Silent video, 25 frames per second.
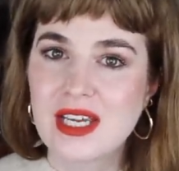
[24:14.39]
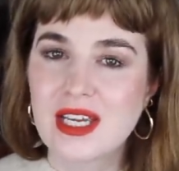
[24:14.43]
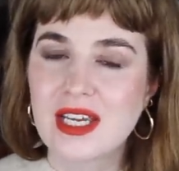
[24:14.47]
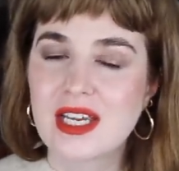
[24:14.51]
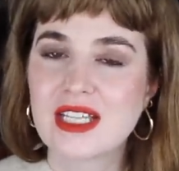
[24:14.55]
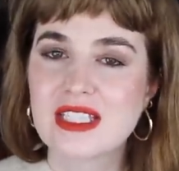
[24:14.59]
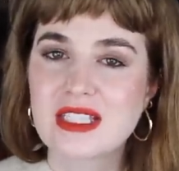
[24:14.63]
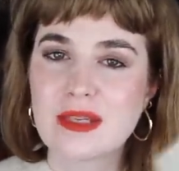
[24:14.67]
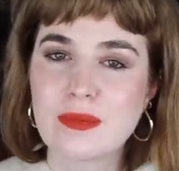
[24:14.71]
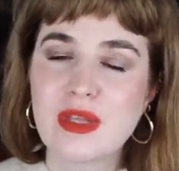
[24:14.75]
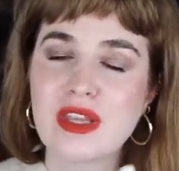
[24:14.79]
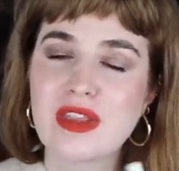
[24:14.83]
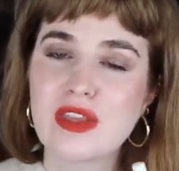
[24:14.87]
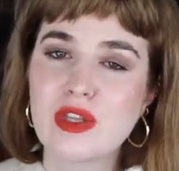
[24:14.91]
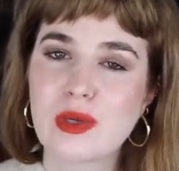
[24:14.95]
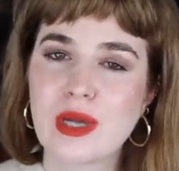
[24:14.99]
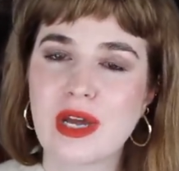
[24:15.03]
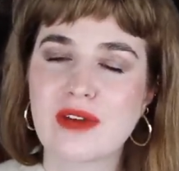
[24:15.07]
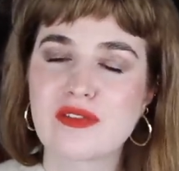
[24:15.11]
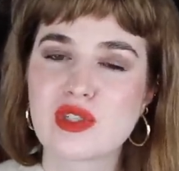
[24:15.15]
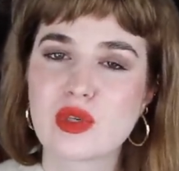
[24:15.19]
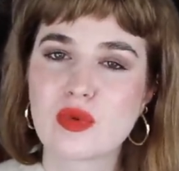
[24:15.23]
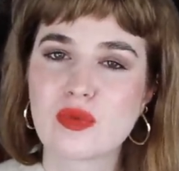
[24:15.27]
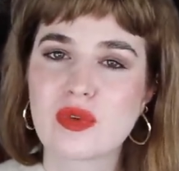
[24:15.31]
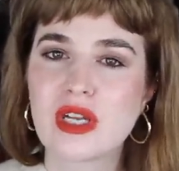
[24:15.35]
It's something that you
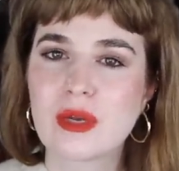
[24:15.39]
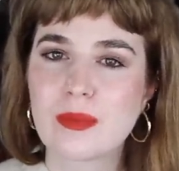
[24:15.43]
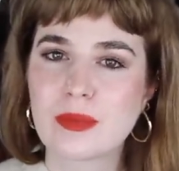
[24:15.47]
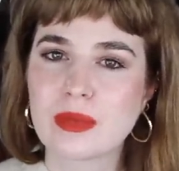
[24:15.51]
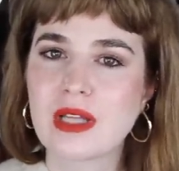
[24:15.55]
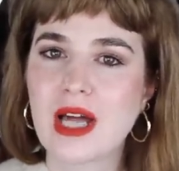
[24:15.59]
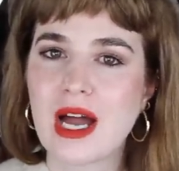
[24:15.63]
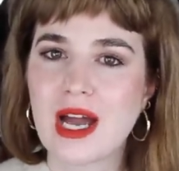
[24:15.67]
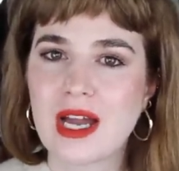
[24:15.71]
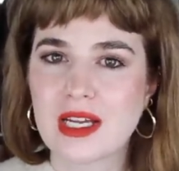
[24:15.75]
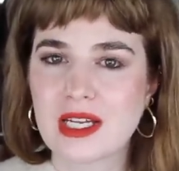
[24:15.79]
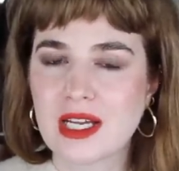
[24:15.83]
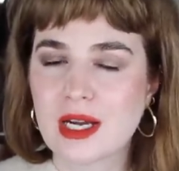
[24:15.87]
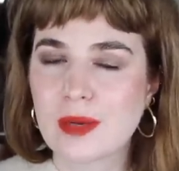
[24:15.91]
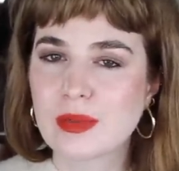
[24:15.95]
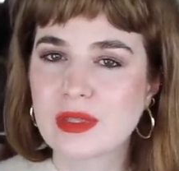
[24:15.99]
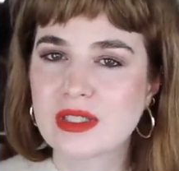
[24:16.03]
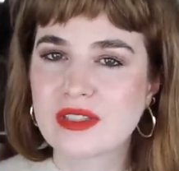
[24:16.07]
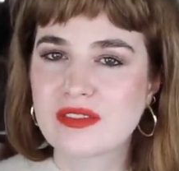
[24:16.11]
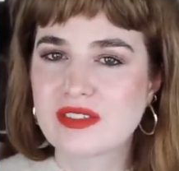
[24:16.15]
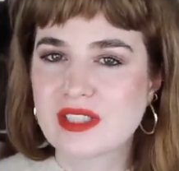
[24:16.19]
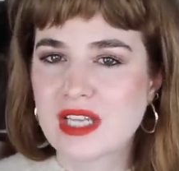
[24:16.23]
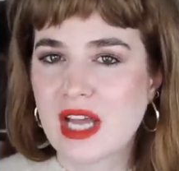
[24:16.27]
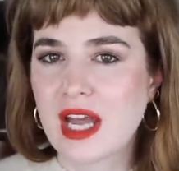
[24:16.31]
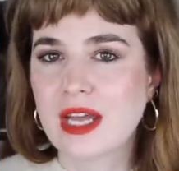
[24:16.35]
have to reapply a couple
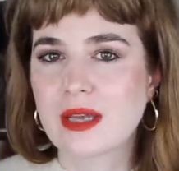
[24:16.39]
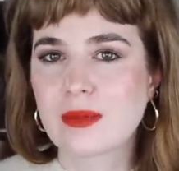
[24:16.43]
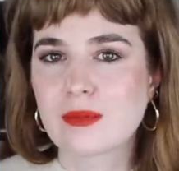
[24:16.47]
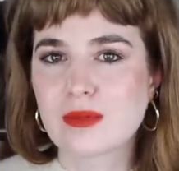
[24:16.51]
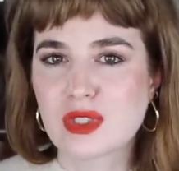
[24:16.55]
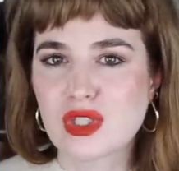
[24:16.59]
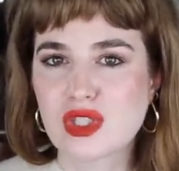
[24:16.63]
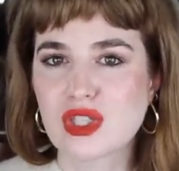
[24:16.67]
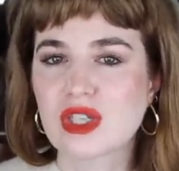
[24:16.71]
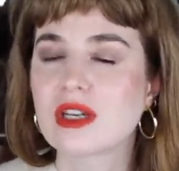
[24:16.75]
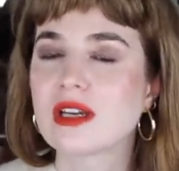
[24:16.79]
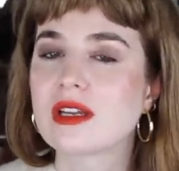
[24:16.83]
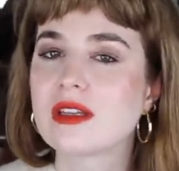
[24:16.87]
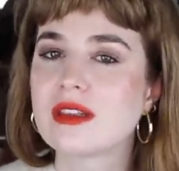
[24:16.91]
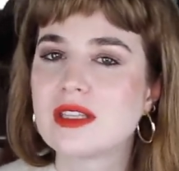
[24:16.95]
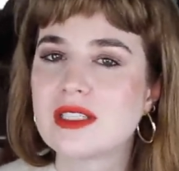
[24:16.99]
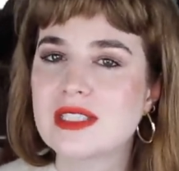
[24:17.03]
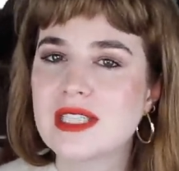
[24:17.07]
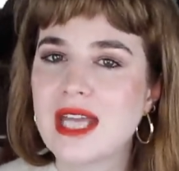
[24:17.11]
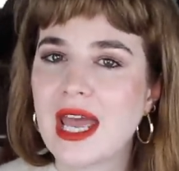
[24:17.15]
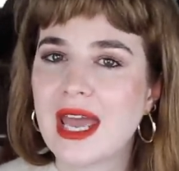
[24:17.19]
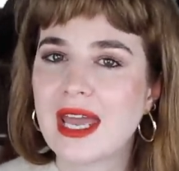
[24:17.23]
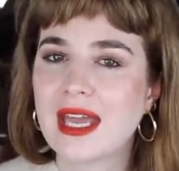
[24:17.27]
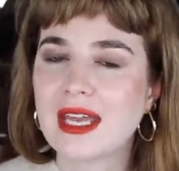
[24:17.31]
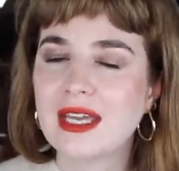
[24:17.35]
of times during the
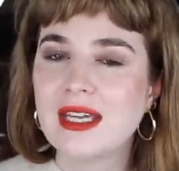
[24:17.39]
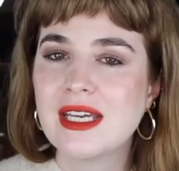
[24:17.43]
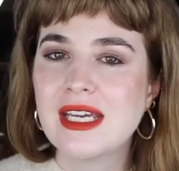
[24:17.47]
day.